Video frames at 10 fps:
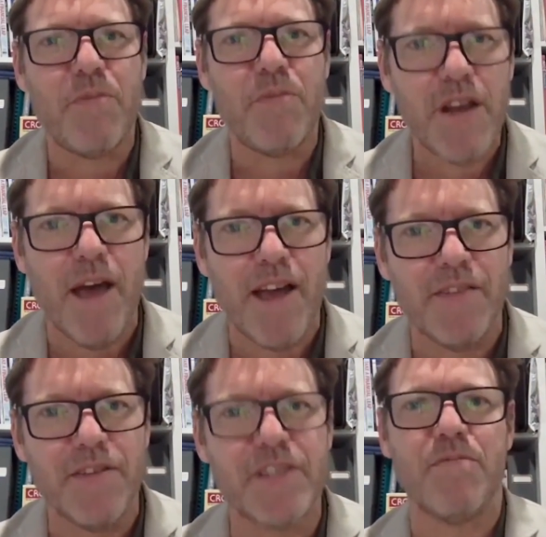pretty
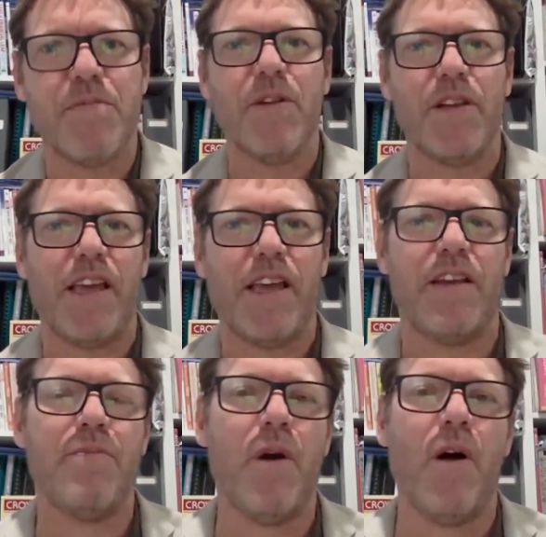magnificent building,
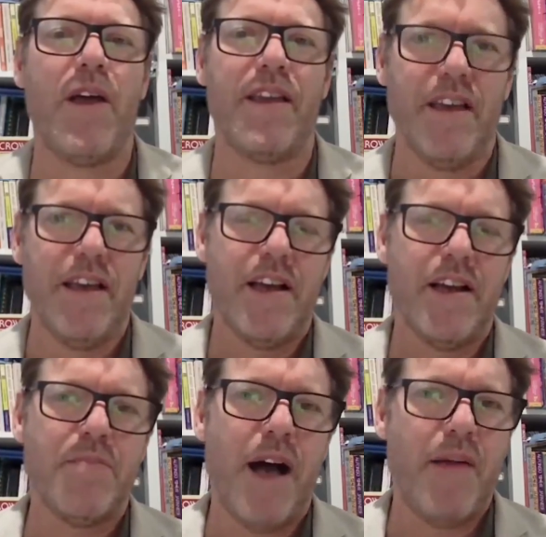and you're buying
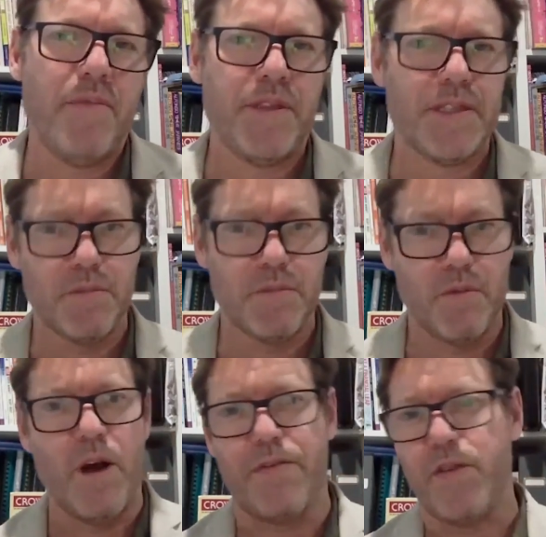an apartment that's
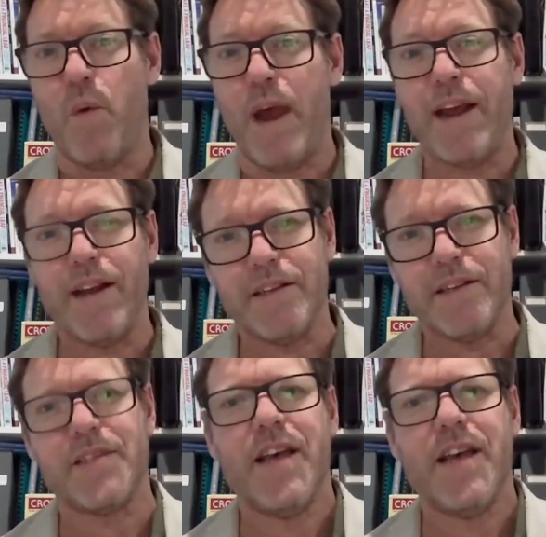one of the wings,